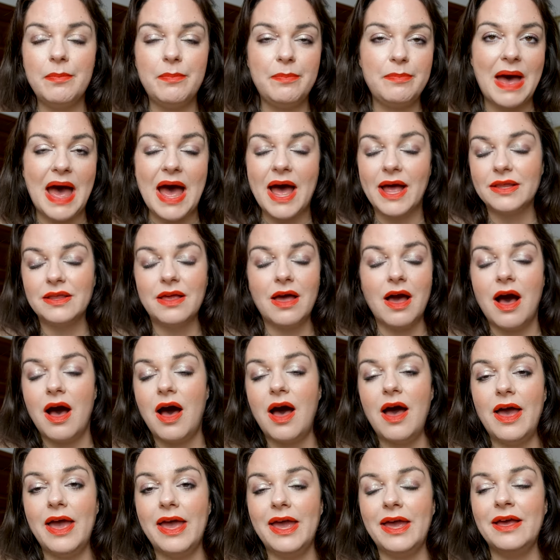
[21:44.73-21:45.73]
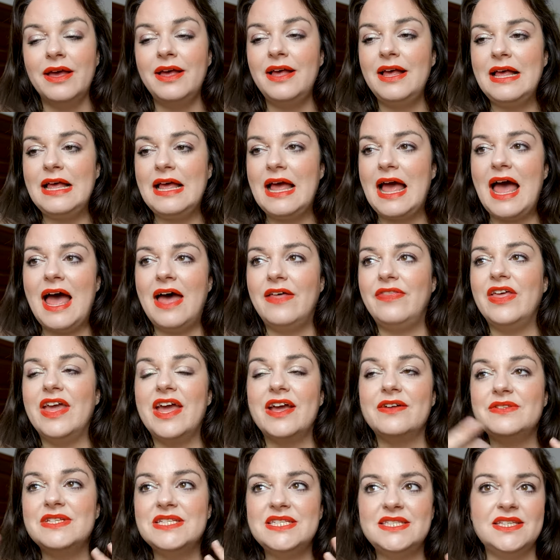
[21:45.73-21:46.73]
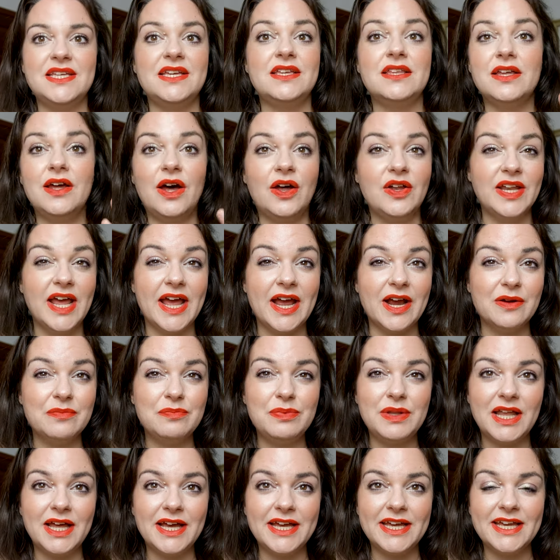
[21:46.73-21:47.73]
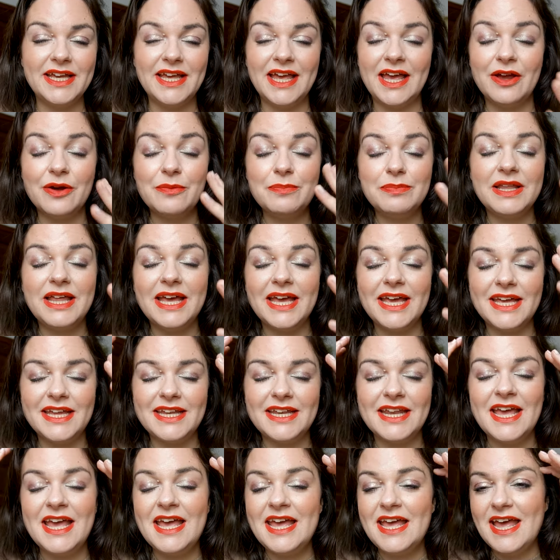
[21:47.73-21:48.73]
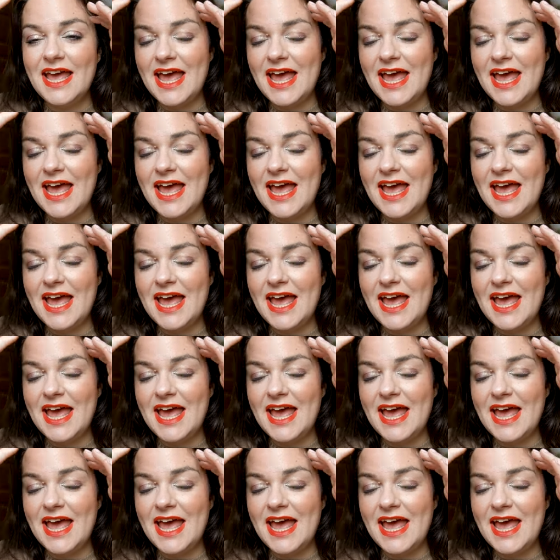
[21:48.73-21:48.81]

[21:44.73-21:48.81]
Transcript: bad guy and they have to steal it on an airplane airplane